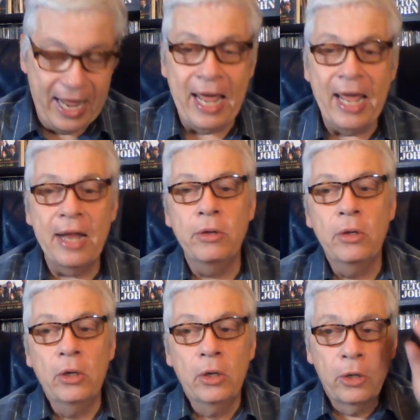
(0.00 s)
and
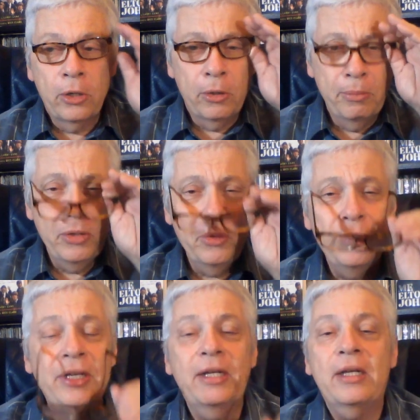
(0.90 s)
her
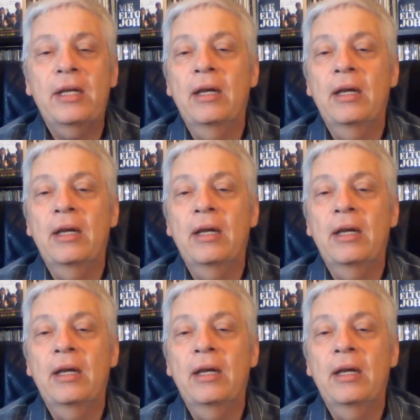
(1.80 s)
music